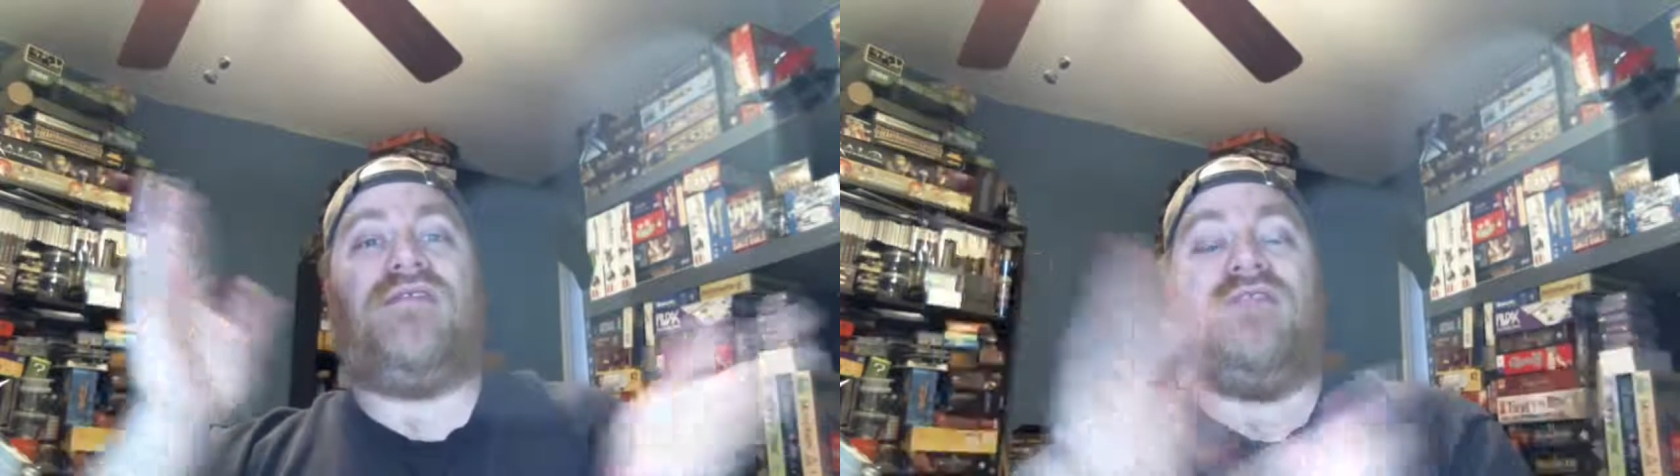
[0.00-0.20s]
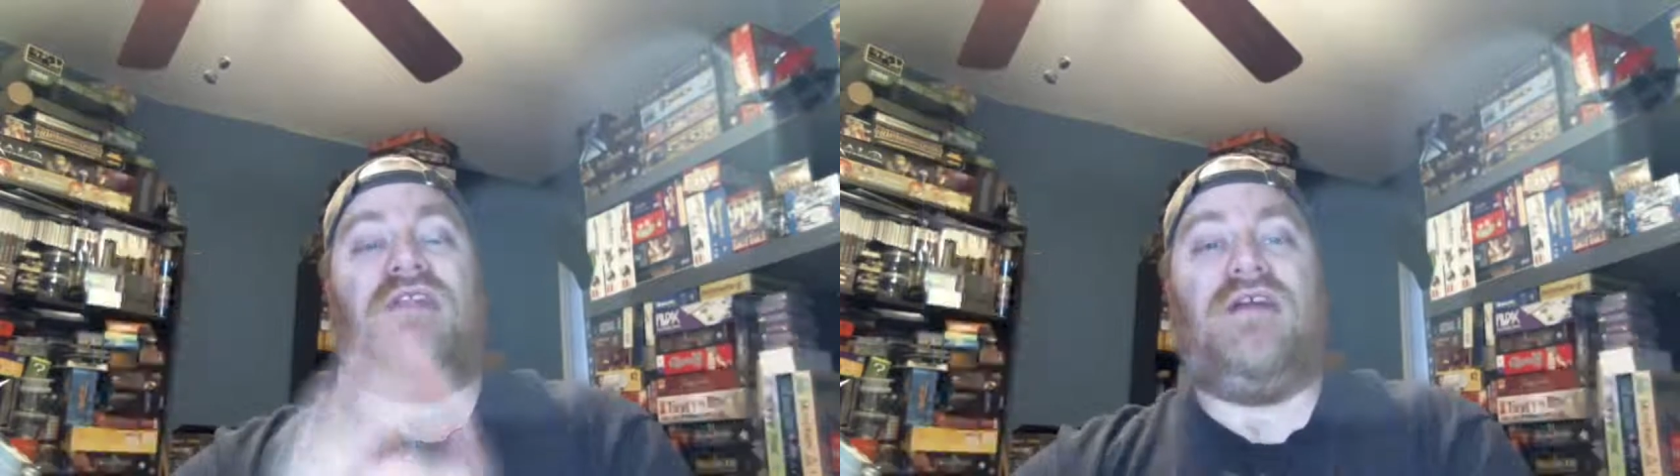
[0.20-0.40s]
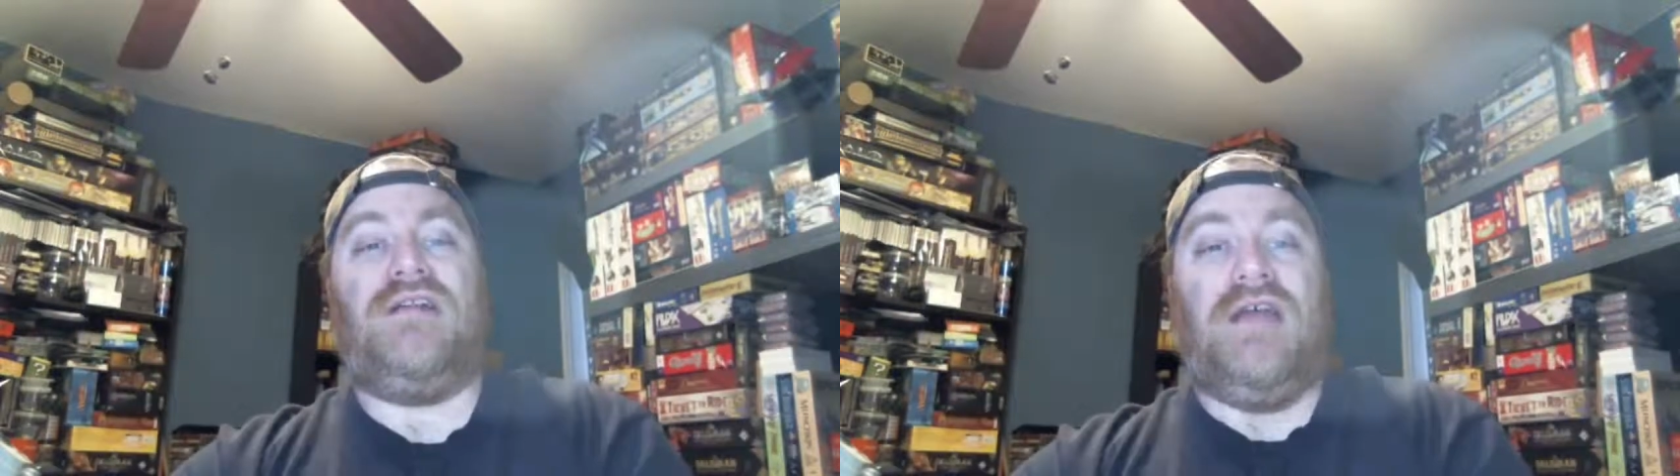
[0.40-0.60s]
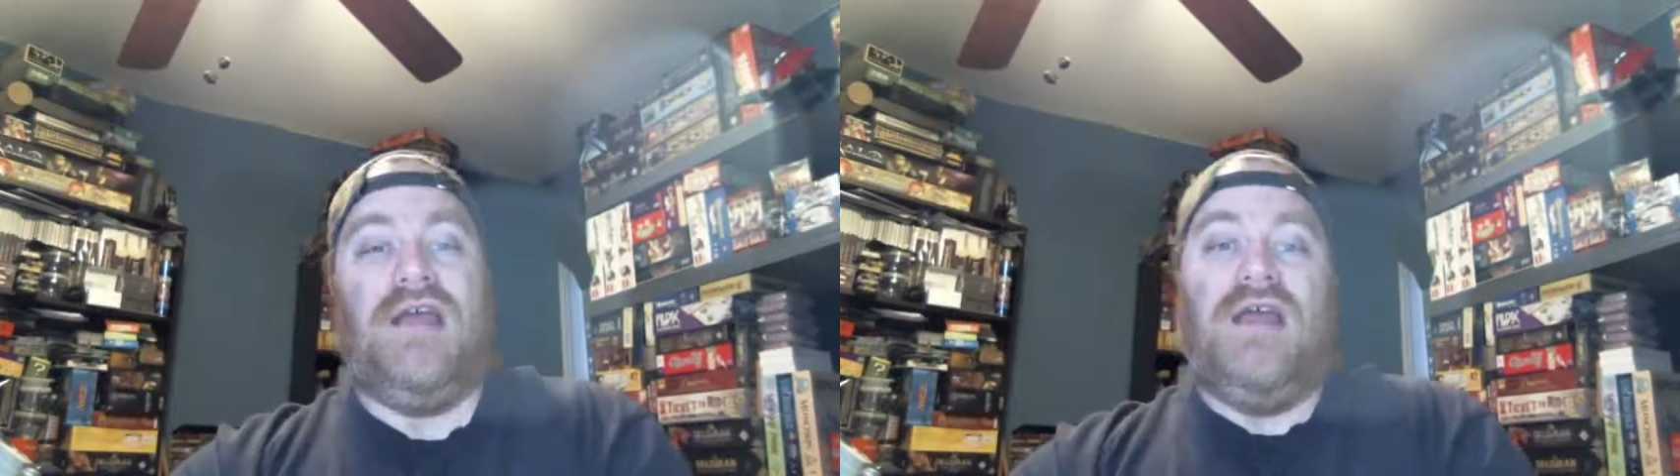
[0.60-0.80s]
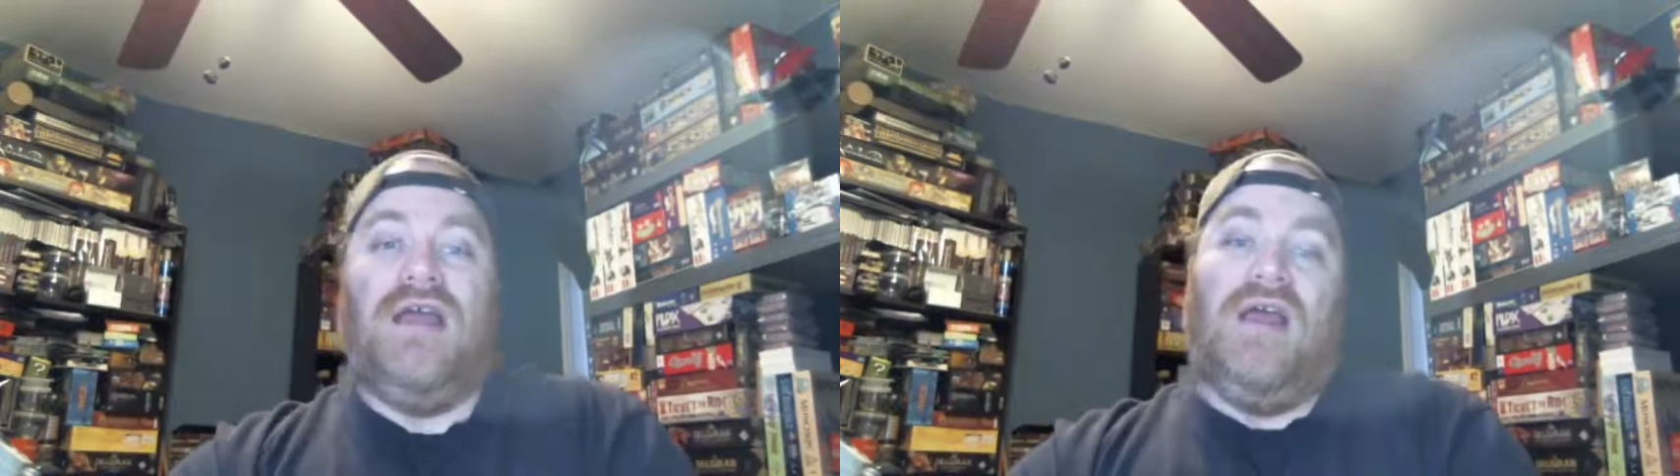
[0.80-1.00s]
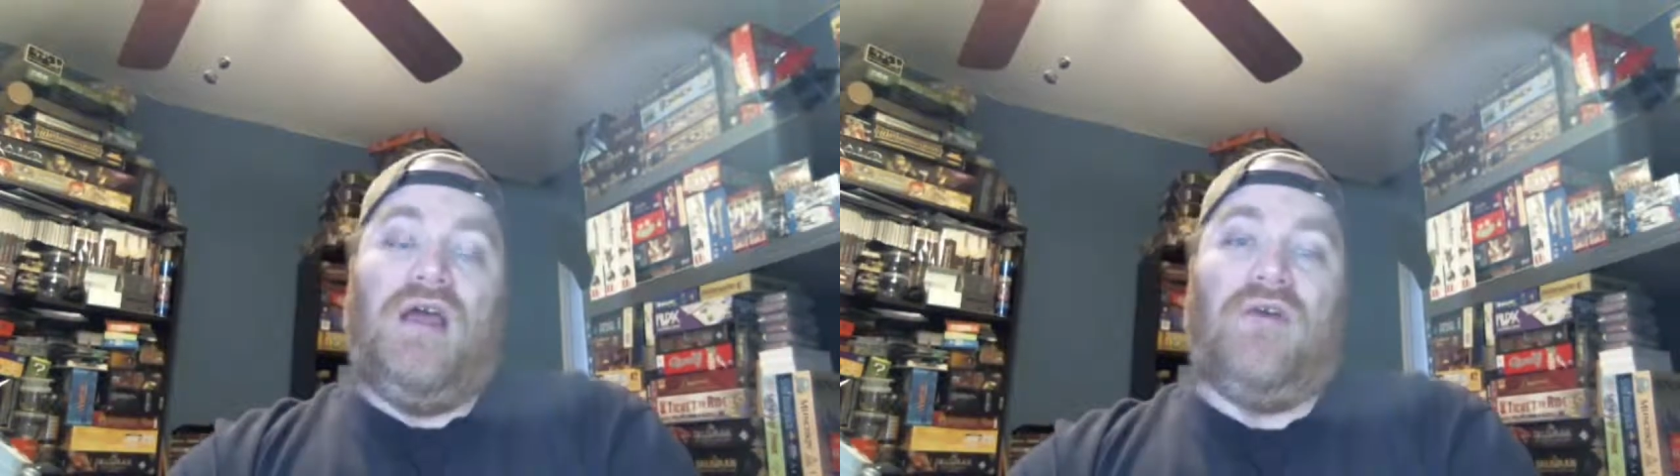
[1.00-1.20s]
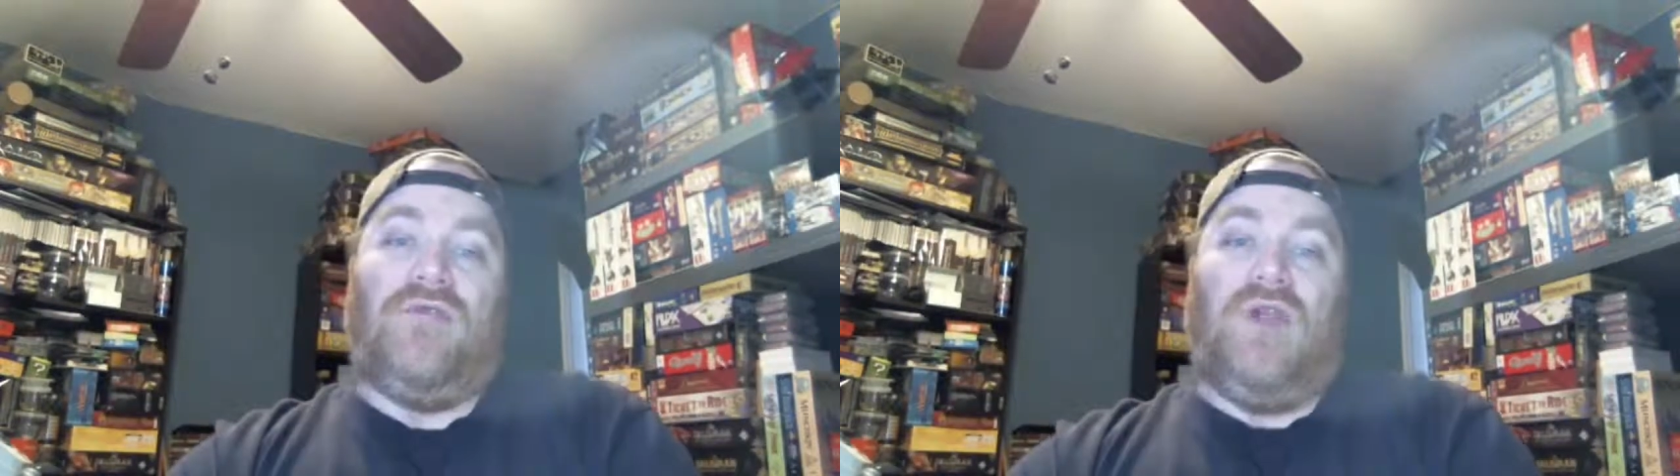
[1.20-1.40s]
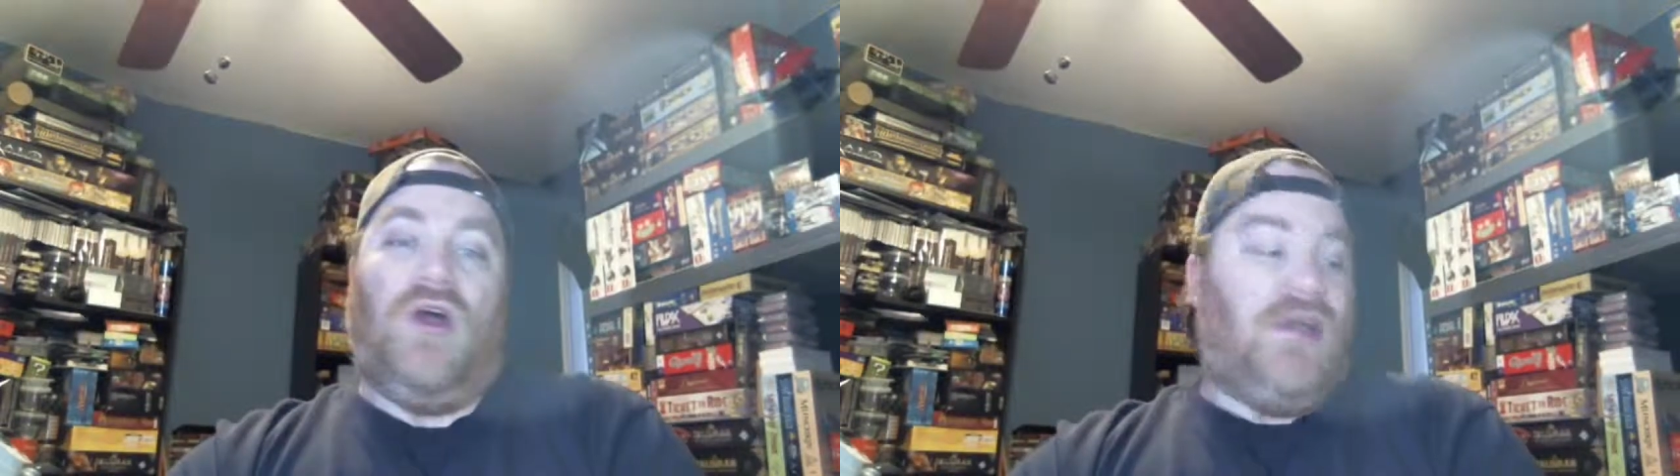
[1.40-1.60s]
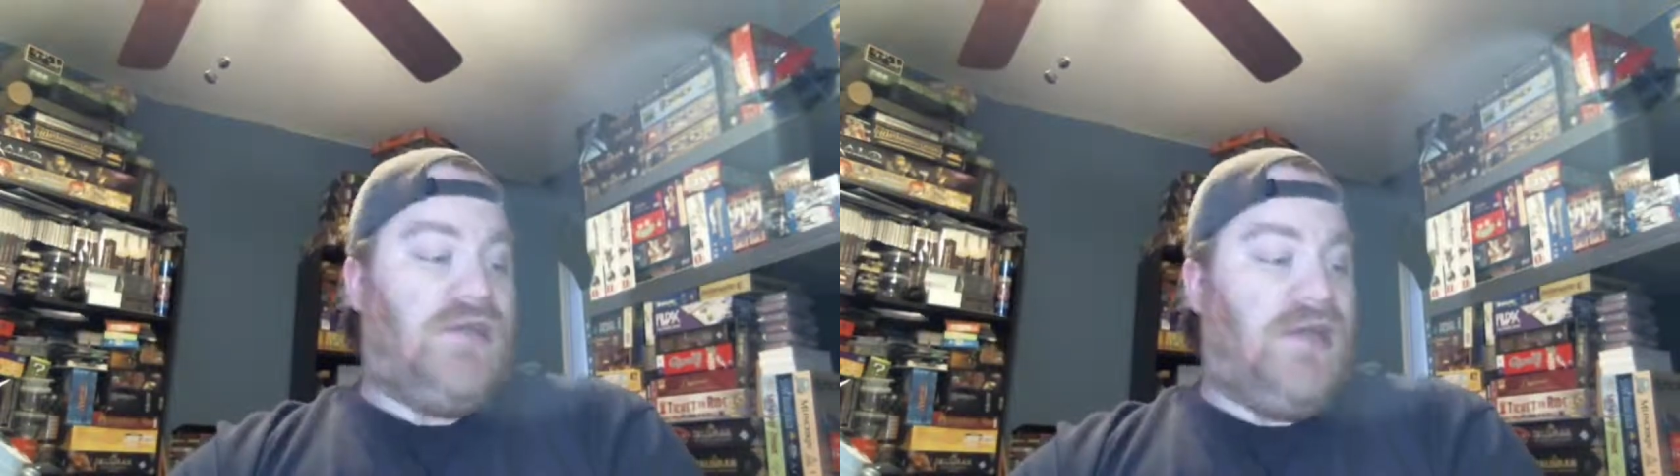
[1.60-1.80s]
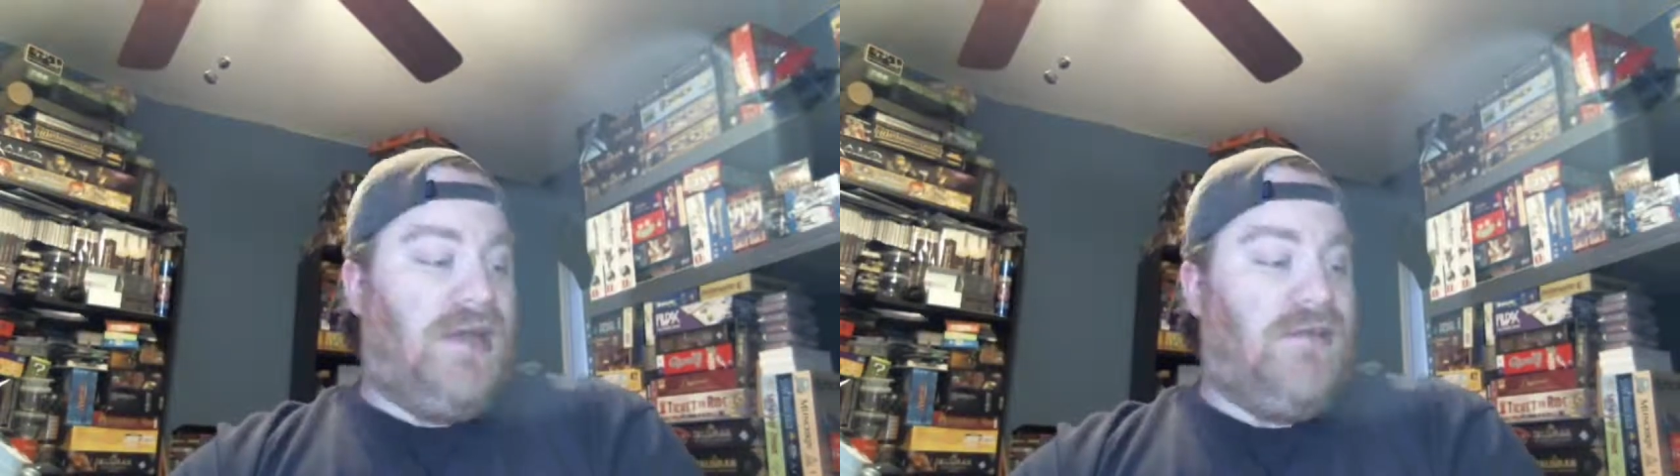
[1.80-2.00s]
done a vlogish
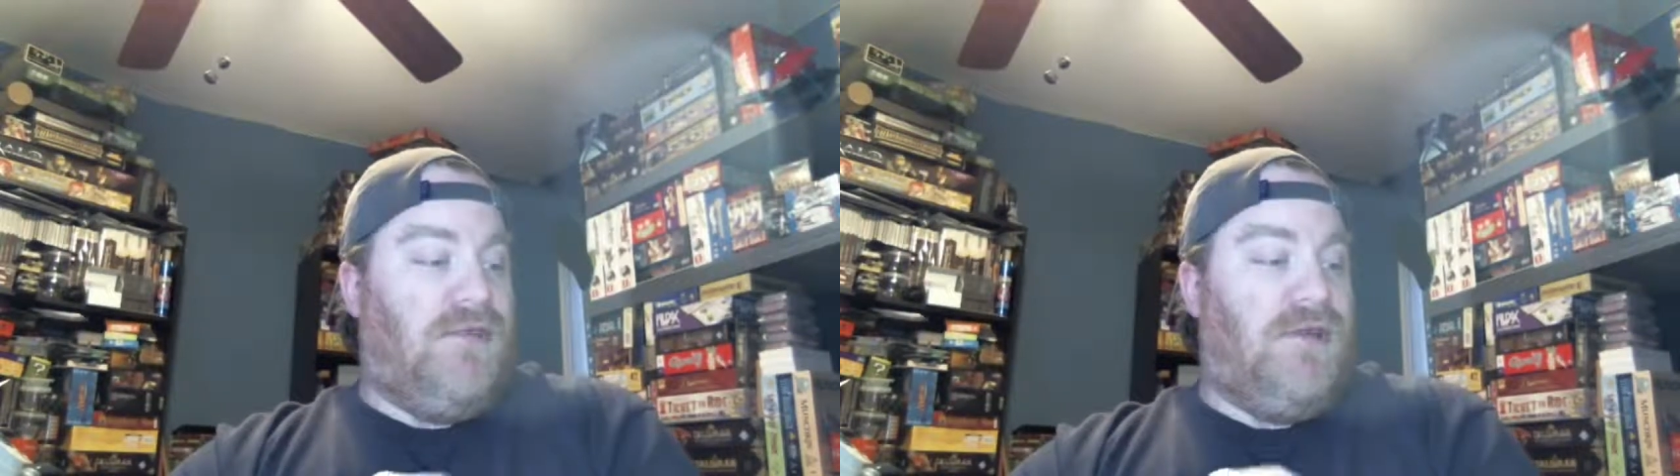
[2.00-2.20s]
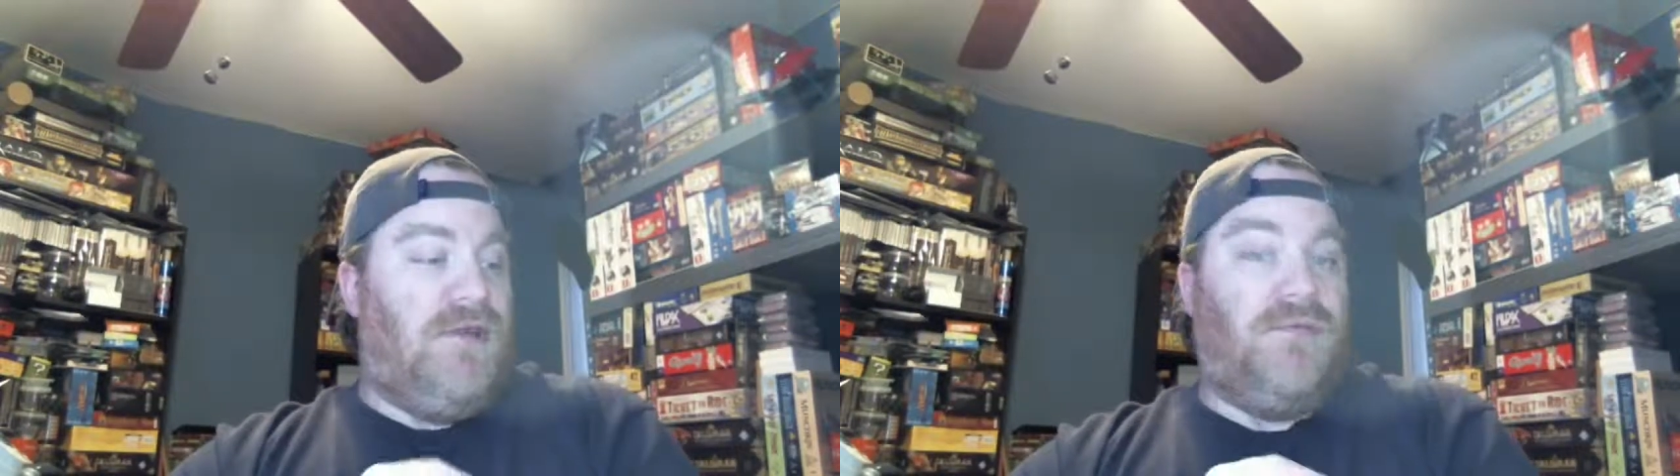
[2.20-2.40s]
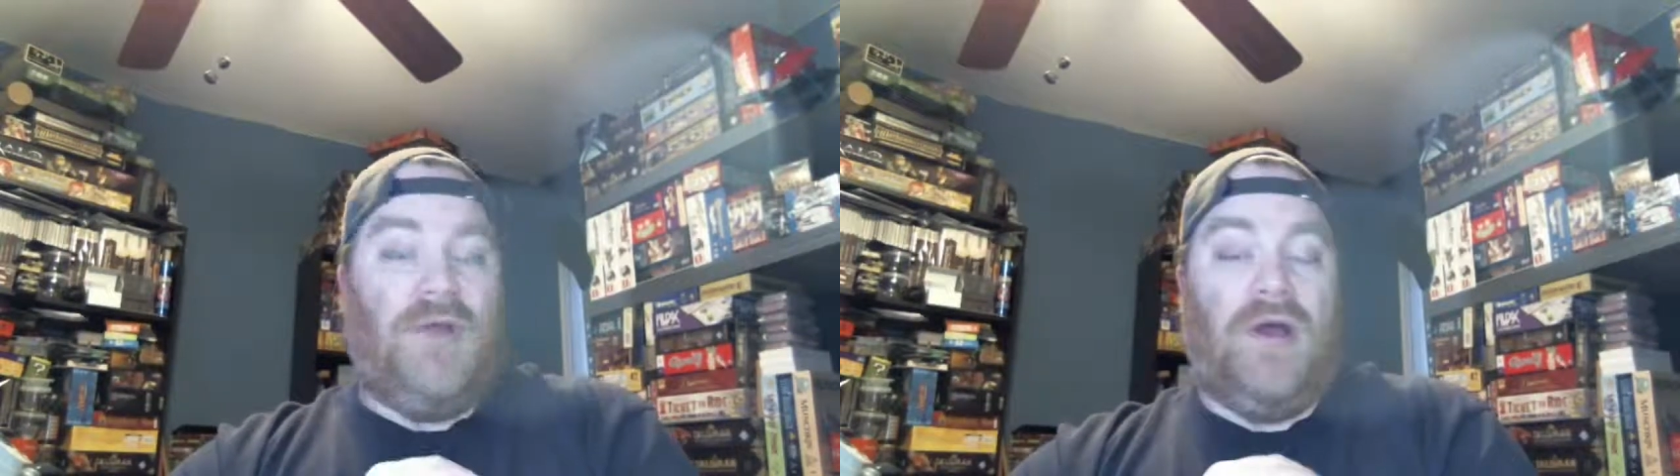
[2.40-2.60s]
kind of video.